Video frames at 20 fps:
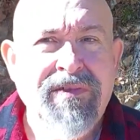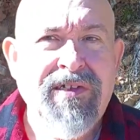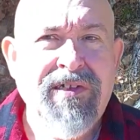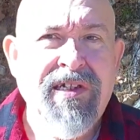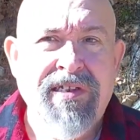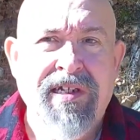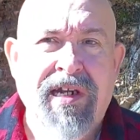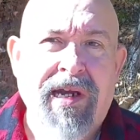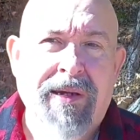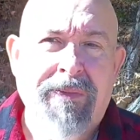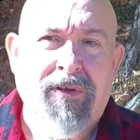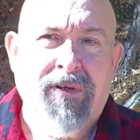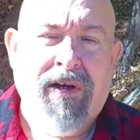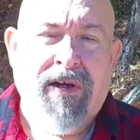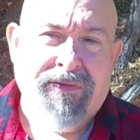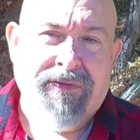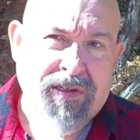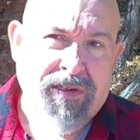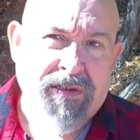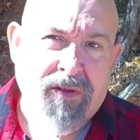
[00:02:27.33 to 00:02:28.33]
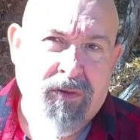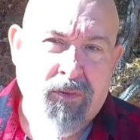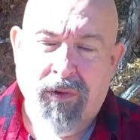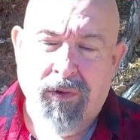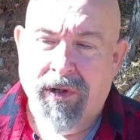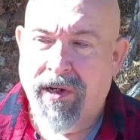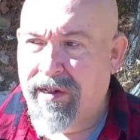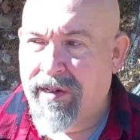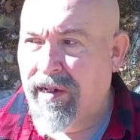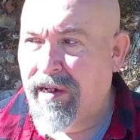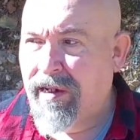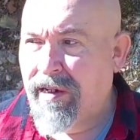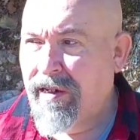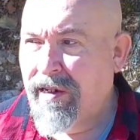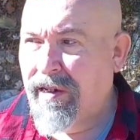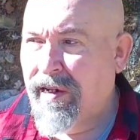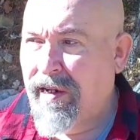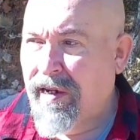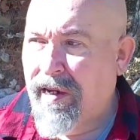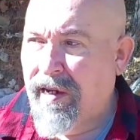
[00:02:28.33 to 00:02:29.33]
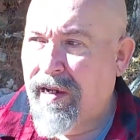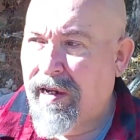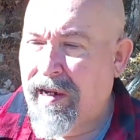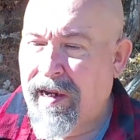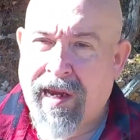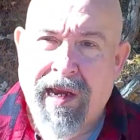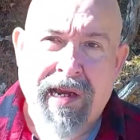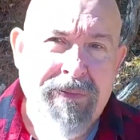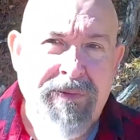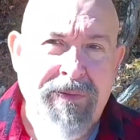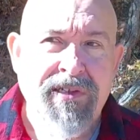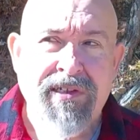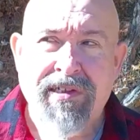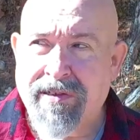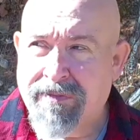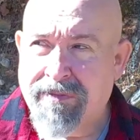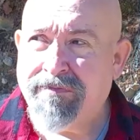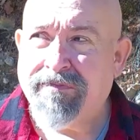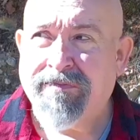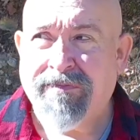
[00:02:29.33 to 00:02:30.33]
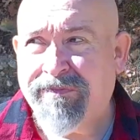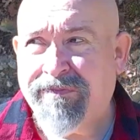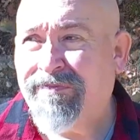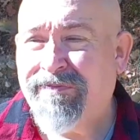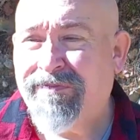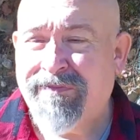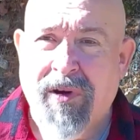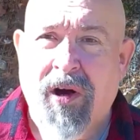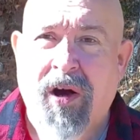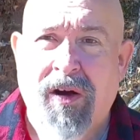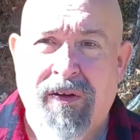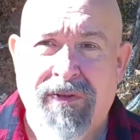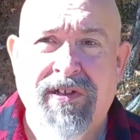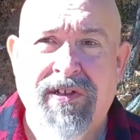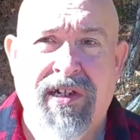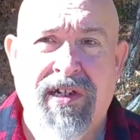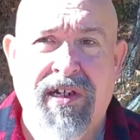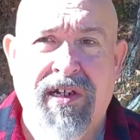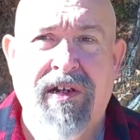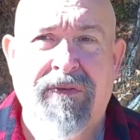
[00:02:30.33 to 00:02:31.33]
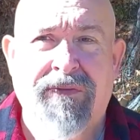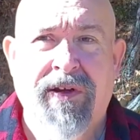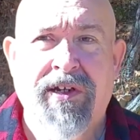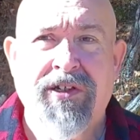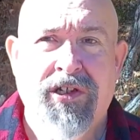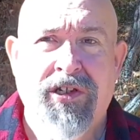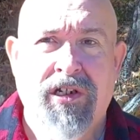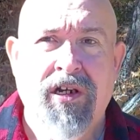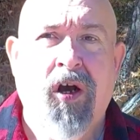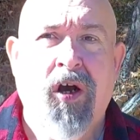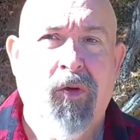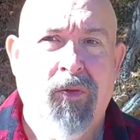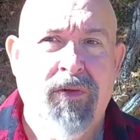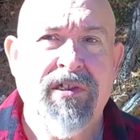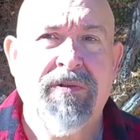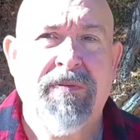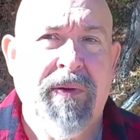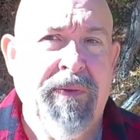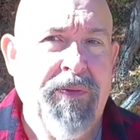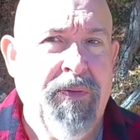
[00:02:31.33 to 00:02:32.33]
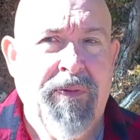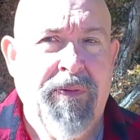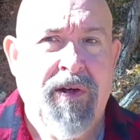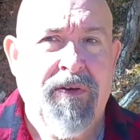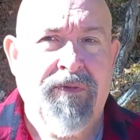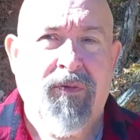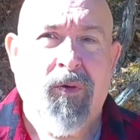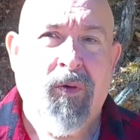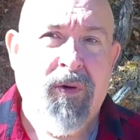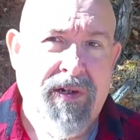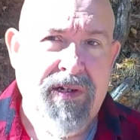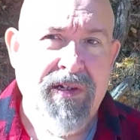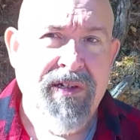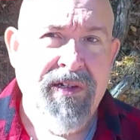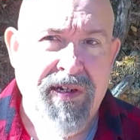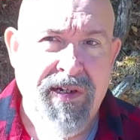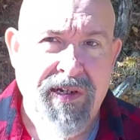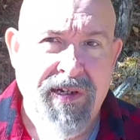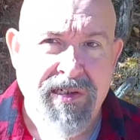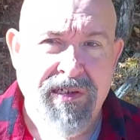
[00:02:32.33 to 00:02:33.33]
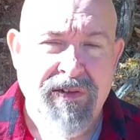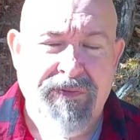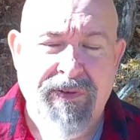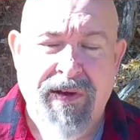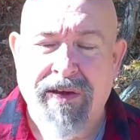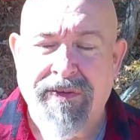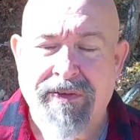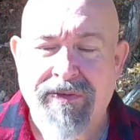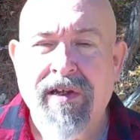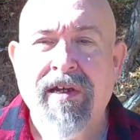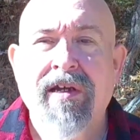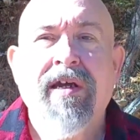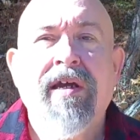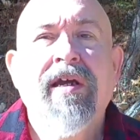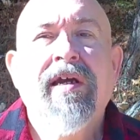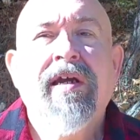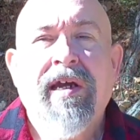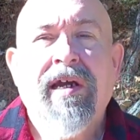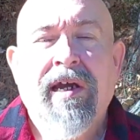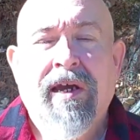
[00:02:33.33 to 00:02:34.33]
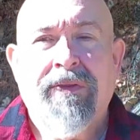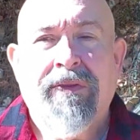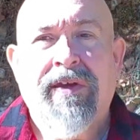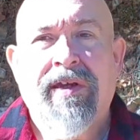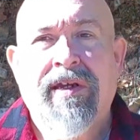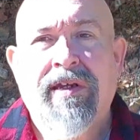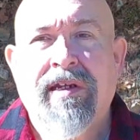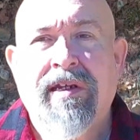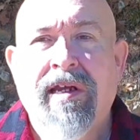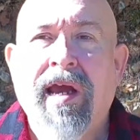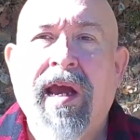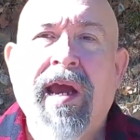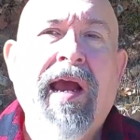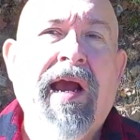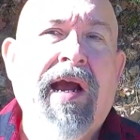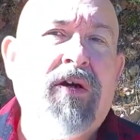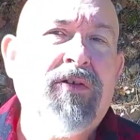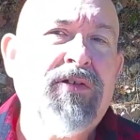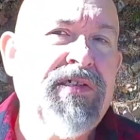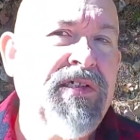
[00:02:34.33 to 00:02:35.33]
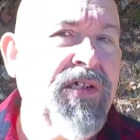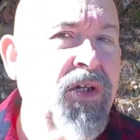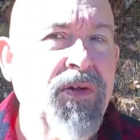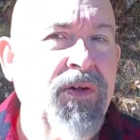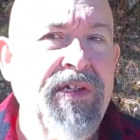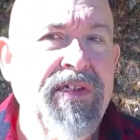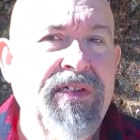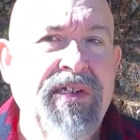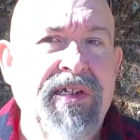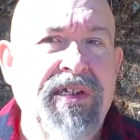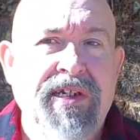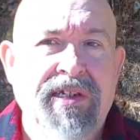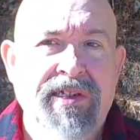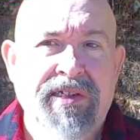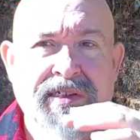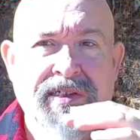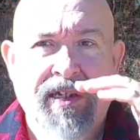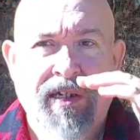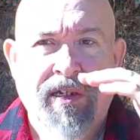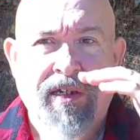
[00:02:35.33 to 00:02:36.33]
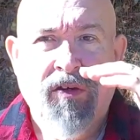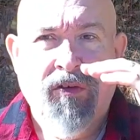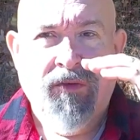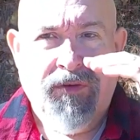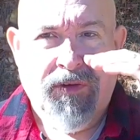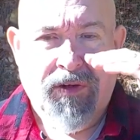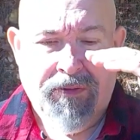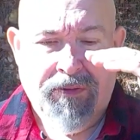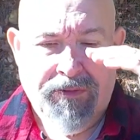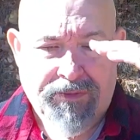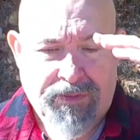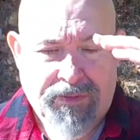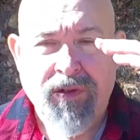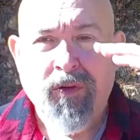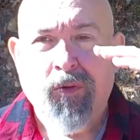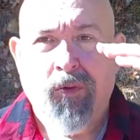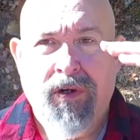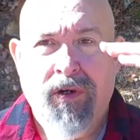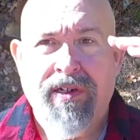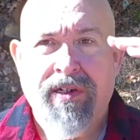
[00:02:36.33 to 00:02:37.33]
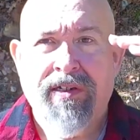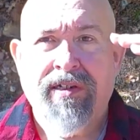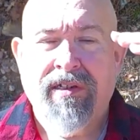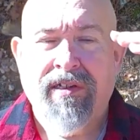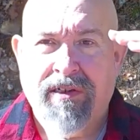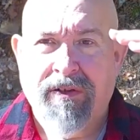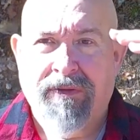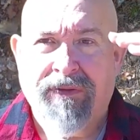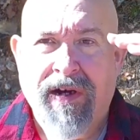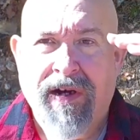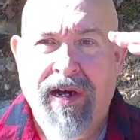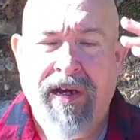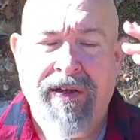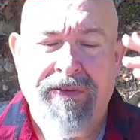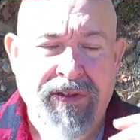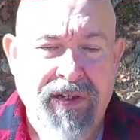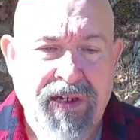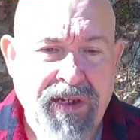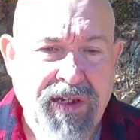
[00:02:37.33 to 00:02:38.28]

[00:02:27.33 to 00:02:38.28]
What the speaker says: Doesn't happen often. 1. Happens often enough, I should always be prepared for it, is a 5. And then how serious it is from 1 to 5.